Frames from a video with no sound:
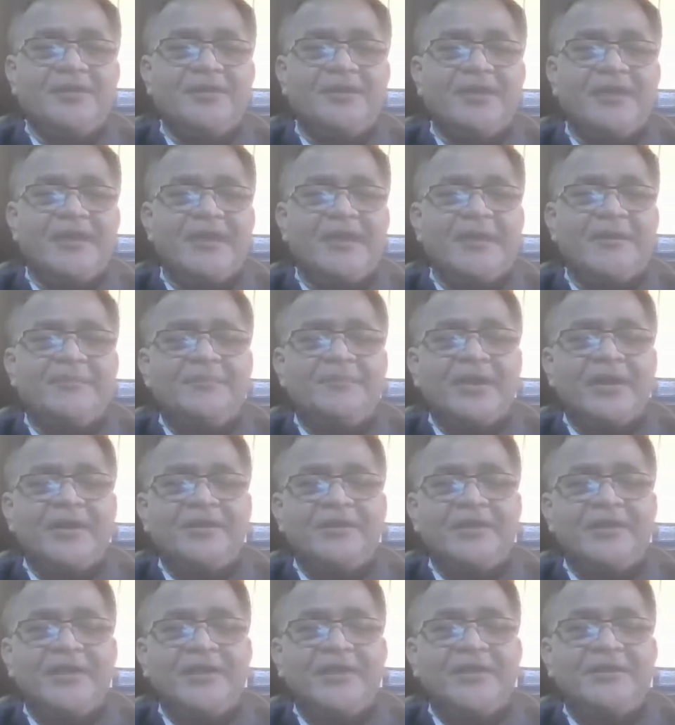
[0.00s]
a.m.
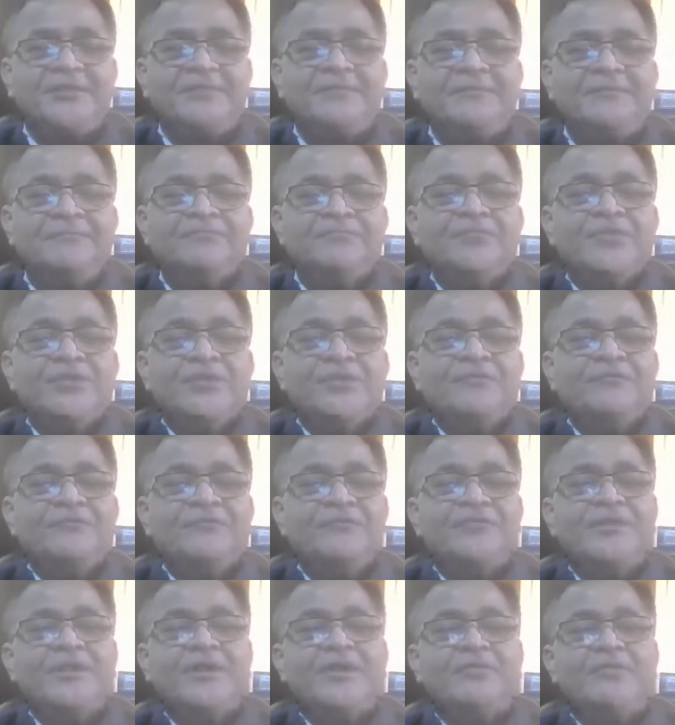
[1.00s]
again,
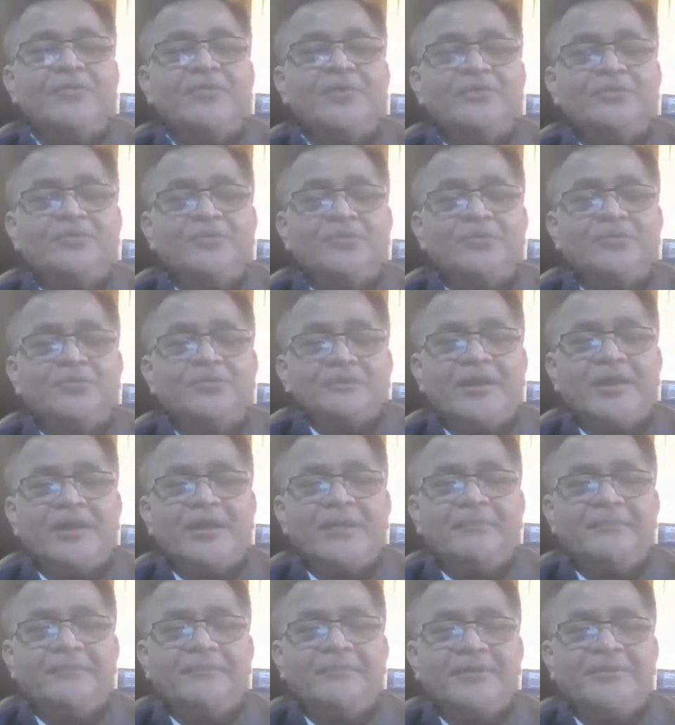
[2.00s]
we are going to
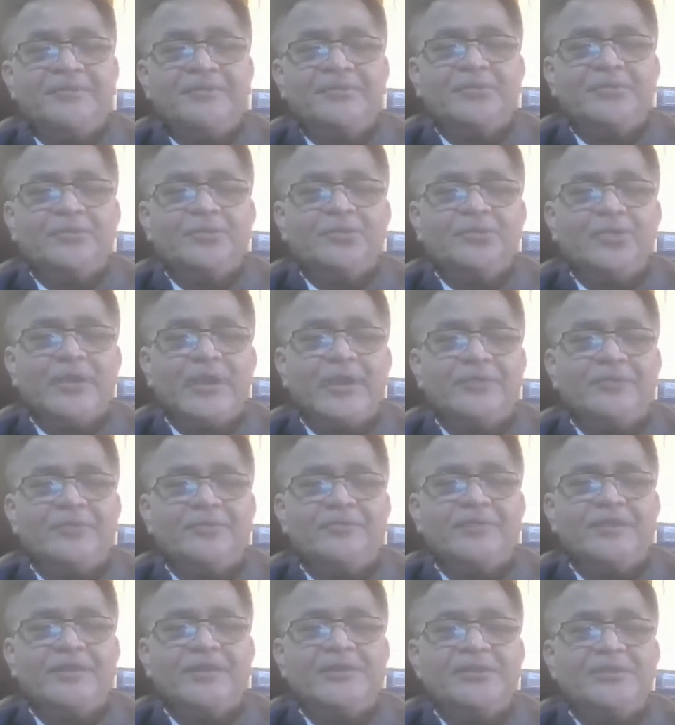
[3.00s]
bring to you
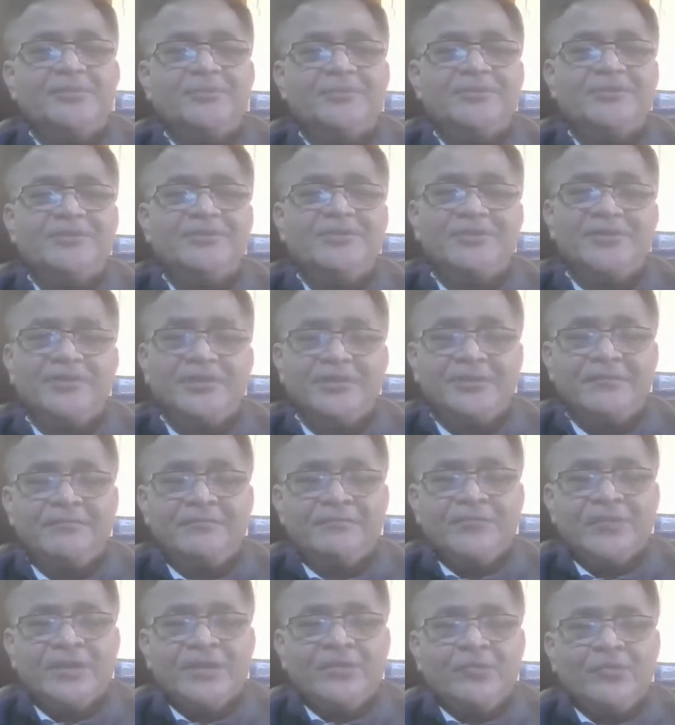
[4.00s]
another luminary
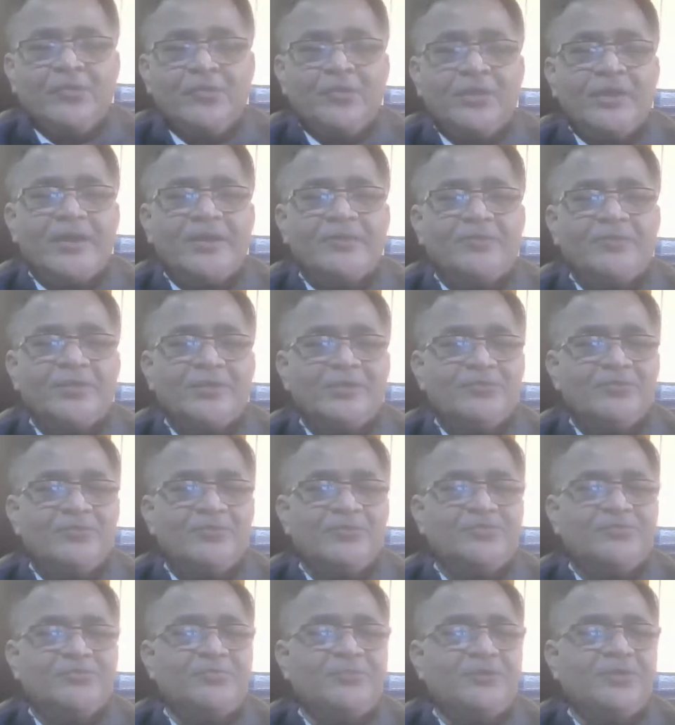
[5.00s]
who are going
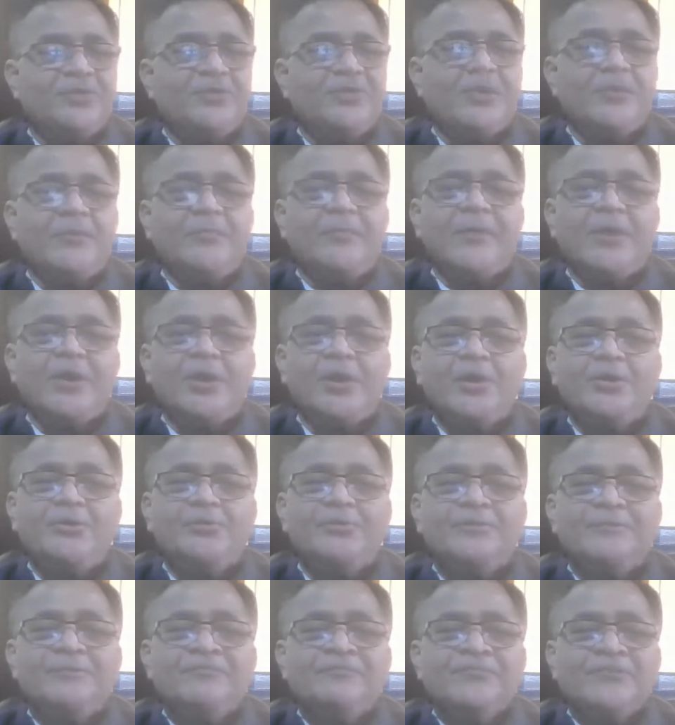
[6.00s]
to speak about
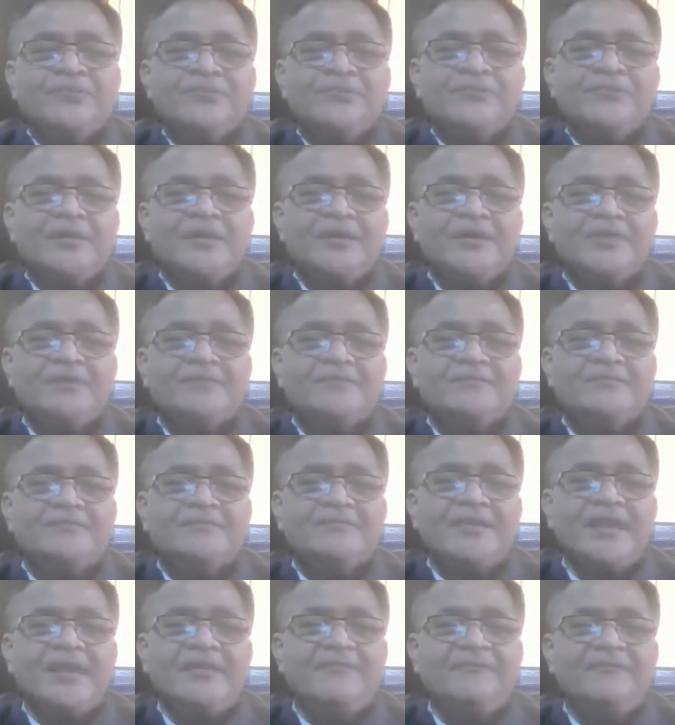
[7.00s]
the
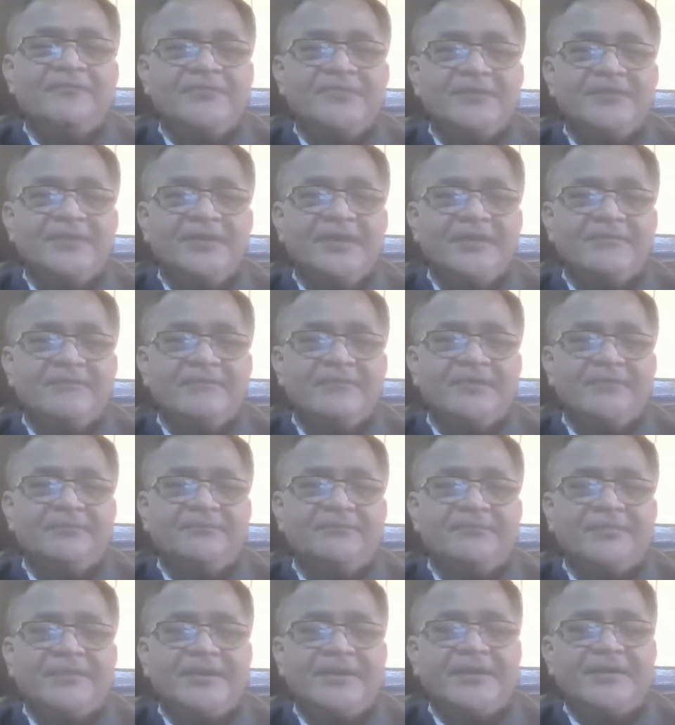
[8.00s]
self
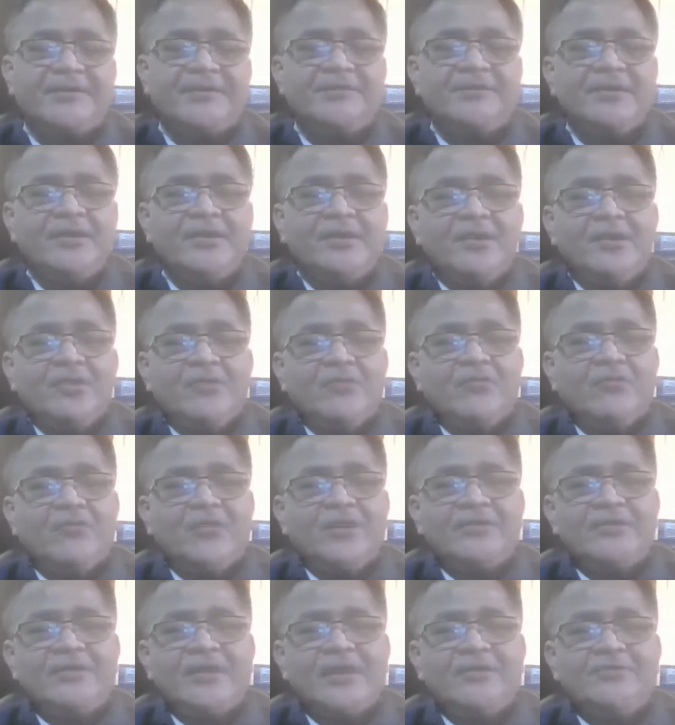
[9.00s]
redevelopment.
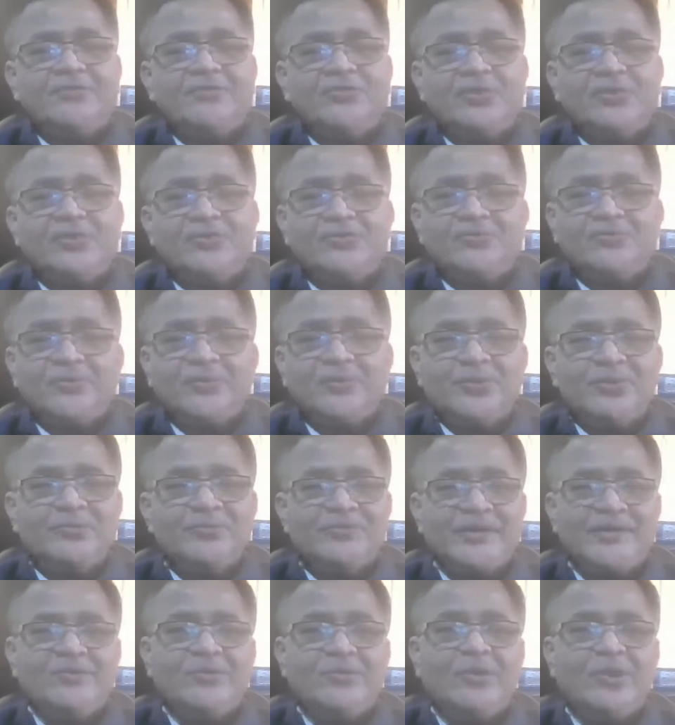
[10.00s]
What are those
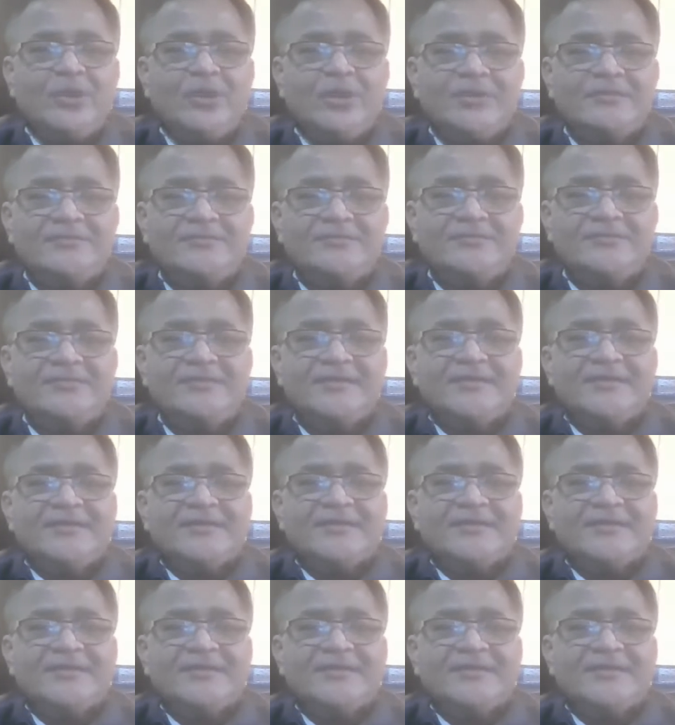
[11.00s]
pros and cons?